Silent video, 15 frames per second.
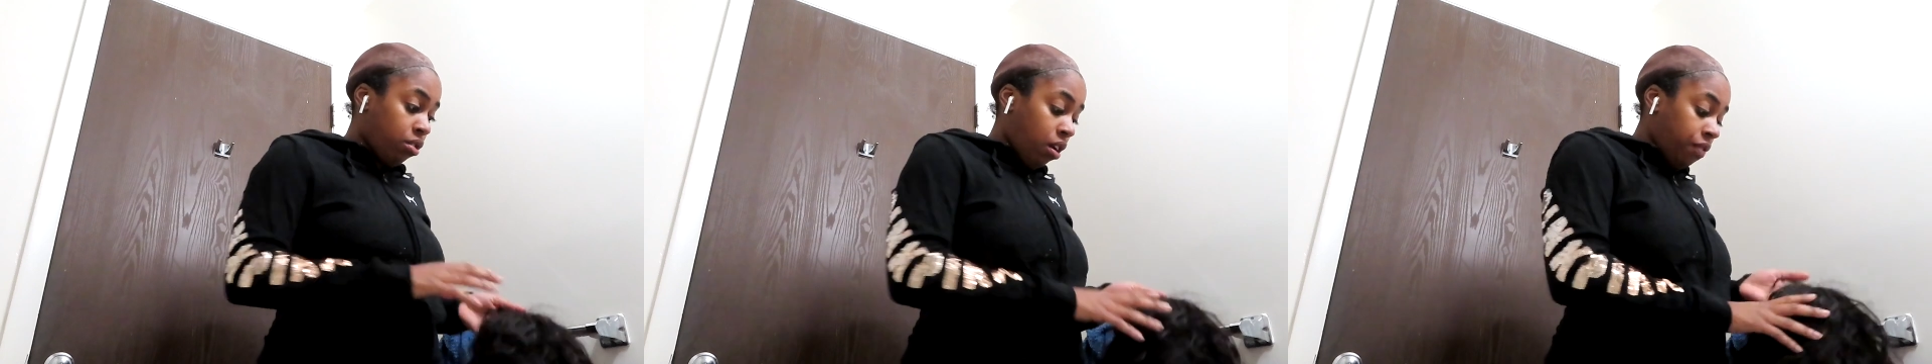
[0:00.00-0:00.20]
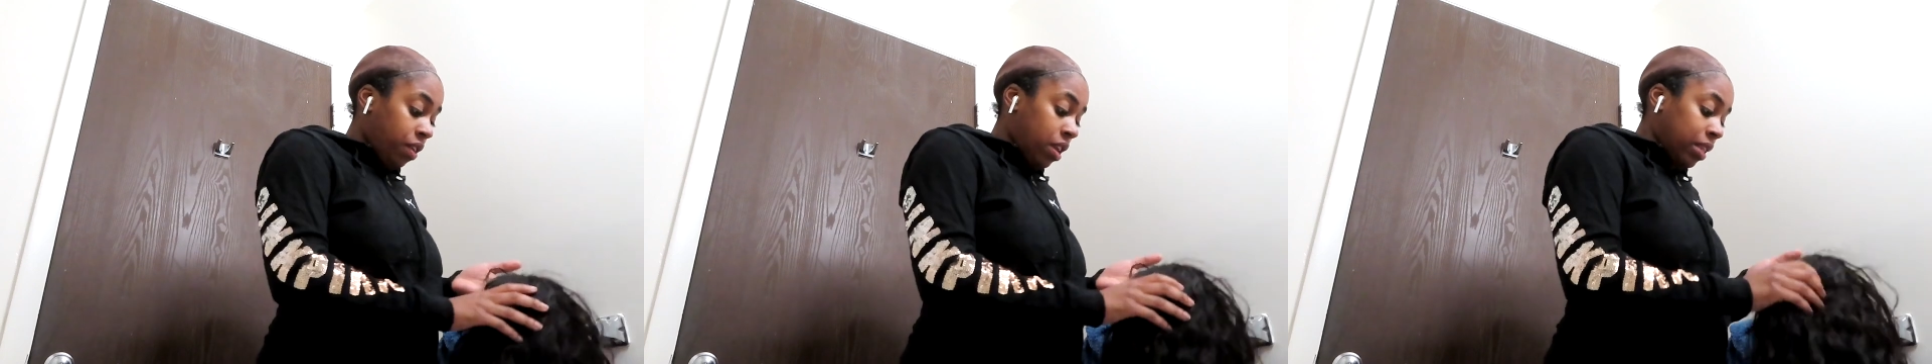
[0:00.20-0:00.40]

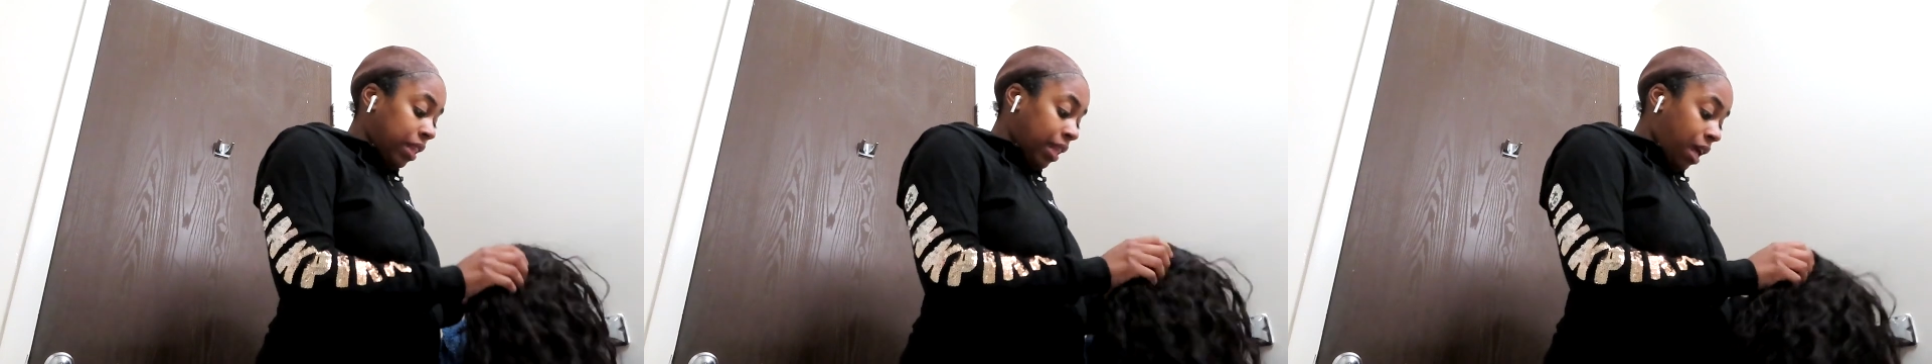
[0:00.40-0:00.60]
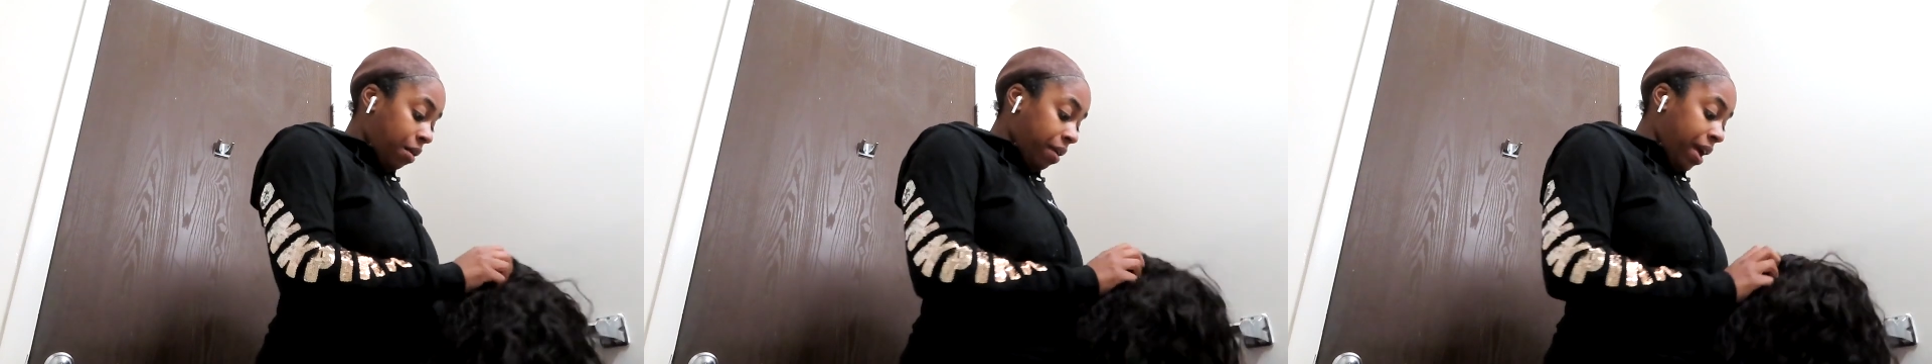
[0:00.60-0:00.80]
off in this
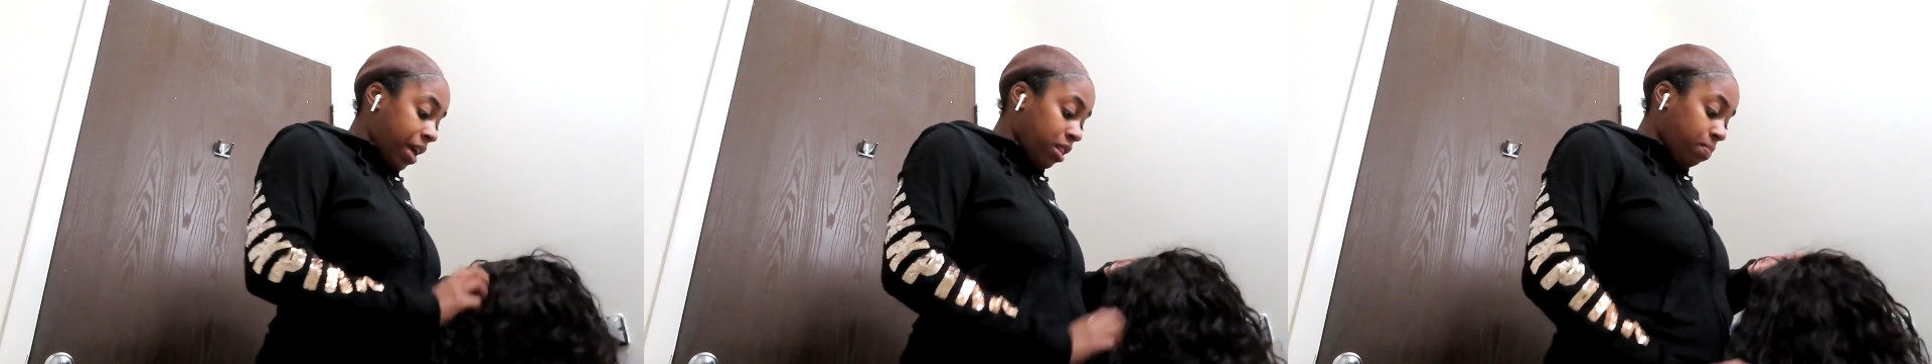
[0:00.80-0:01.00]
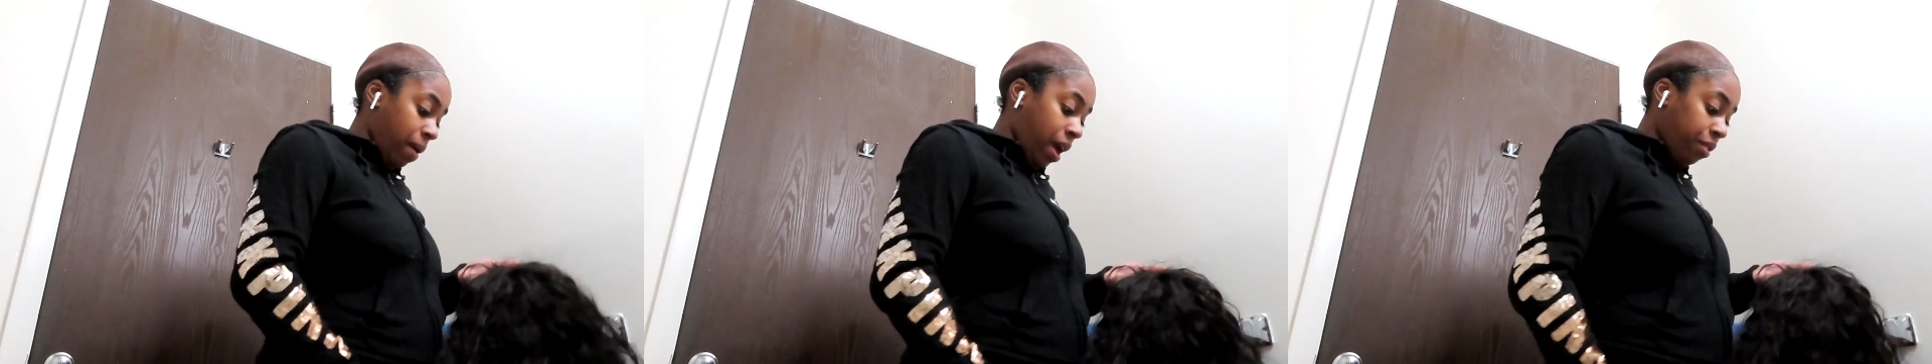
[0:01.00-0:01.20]
loud
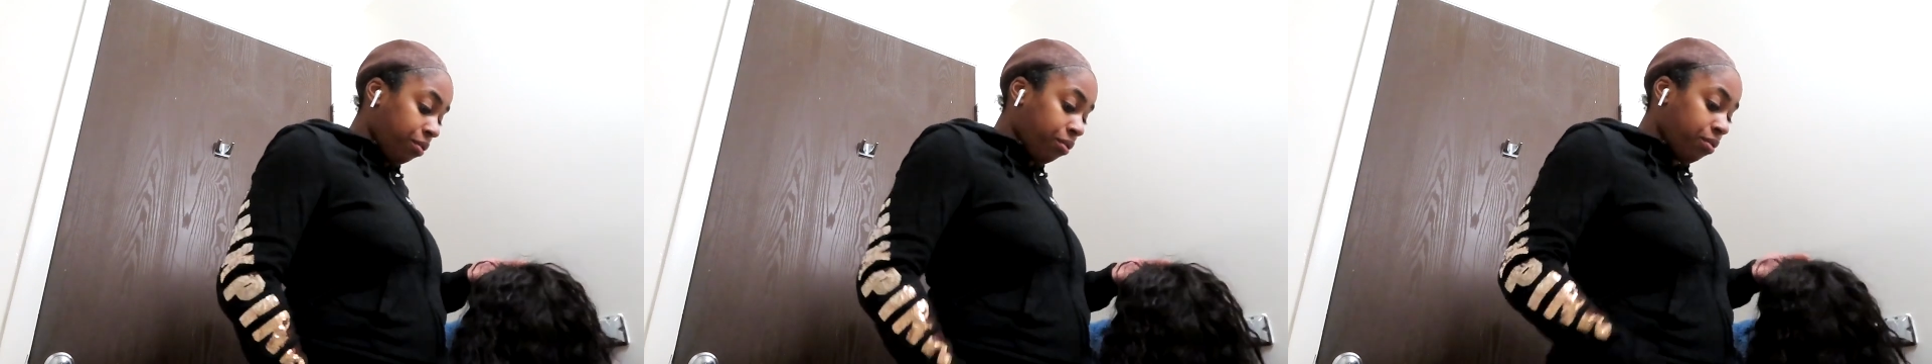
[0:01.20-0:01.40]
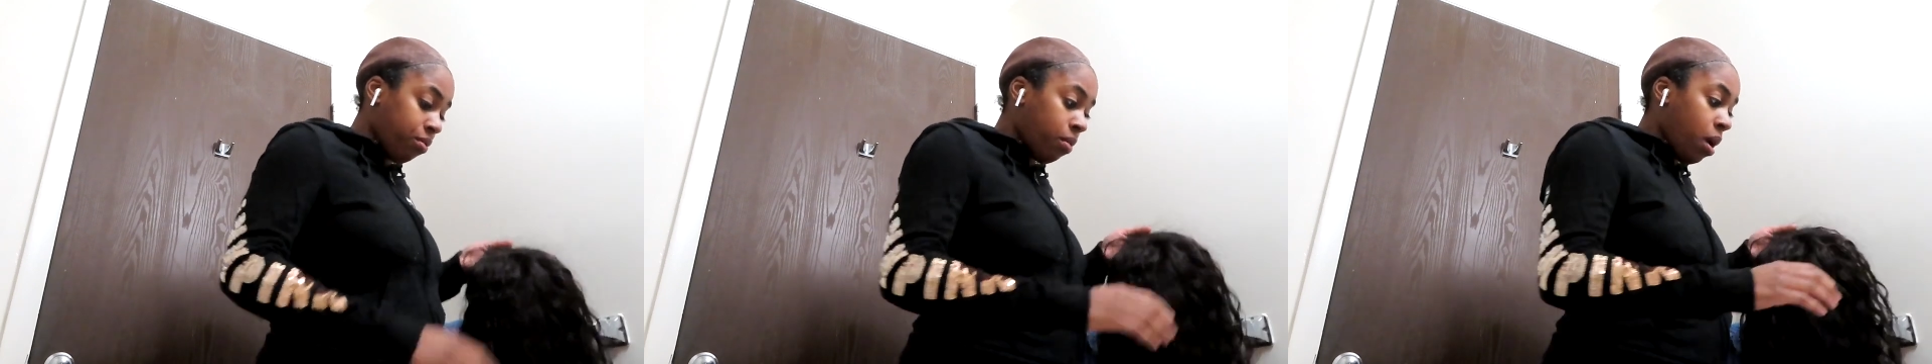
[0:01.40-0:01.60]
ass
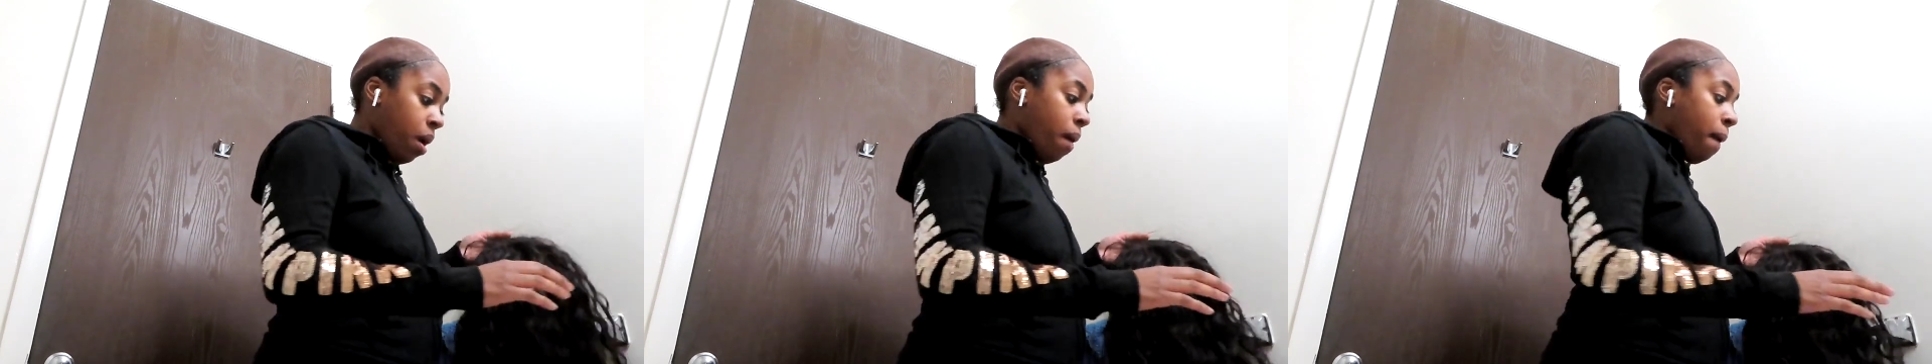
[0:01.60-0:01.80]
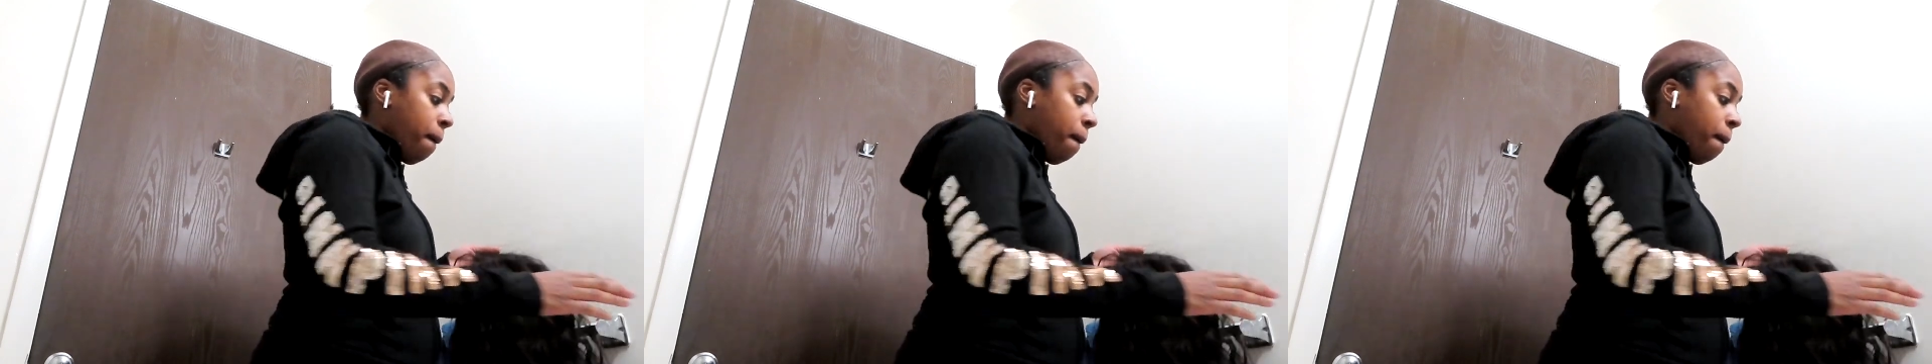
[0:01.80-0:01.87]
bathroom.